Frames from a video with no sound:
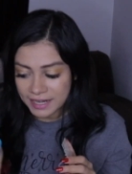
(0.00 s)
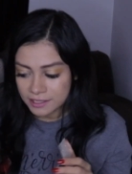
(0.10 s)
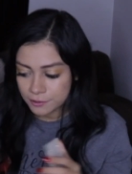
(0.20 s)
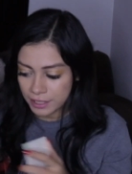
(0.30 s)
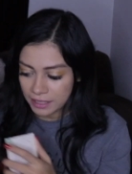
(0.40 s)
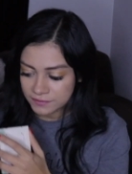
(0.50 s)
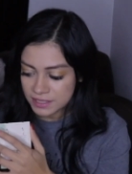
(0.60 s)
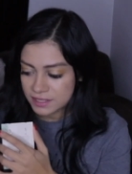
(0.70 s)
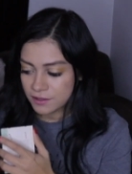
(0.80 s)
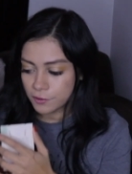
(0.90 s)

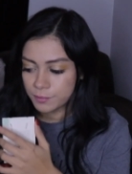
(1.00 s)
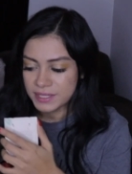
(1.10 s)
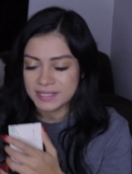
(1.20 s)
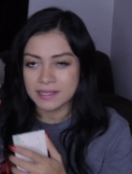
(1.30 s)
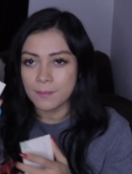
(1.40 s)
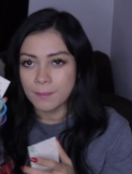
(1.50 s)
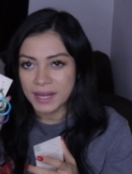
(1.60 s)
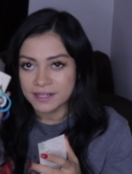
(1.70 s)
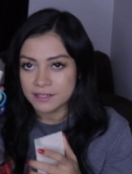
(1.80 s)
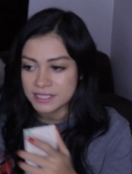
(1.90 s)
handcrafted, so there'll be some
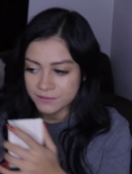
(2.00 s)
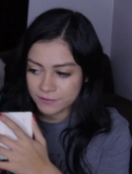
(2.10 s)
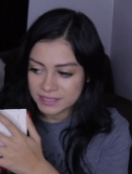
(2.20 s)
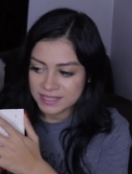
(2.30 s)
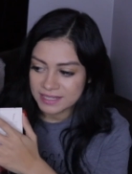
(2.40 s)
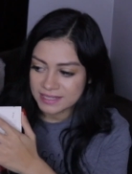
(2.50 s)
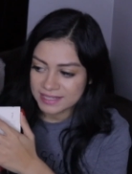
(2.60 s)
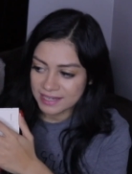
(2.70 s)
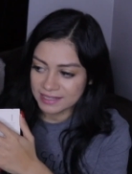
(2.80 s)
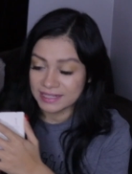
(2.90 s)
minor differences,
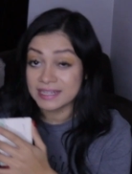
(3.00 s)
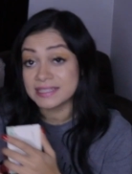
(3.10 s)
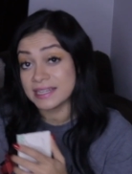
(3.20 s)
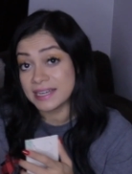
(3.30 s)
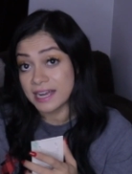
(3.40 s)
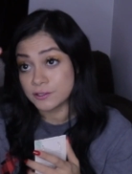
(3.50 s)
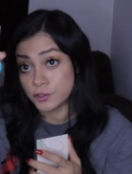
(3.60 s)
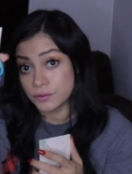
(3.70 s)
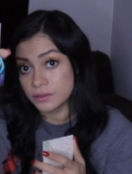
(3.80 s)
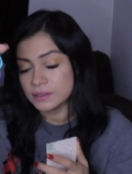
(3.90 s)
and it is a
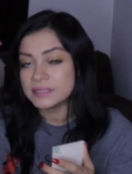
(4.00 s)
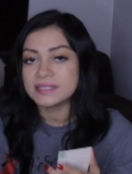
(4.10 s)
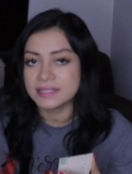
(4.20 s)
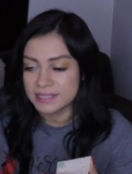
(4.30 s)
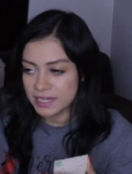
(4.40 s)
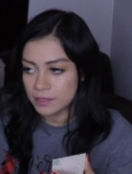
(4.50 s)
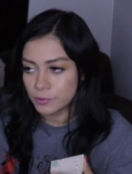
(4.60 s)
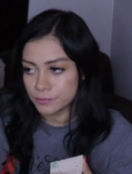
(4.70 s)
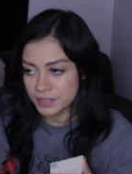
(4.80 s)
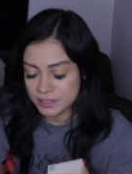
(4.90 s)
natural,
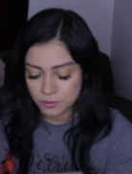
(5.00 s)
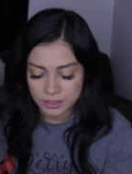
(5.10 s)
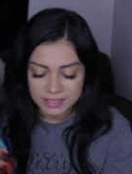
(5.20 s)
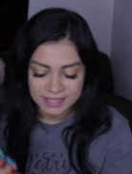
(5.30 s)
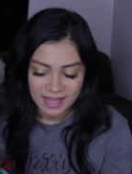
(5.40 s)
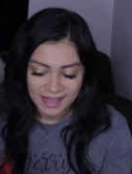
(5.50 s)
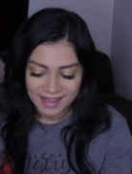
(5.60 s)
sustainable resource.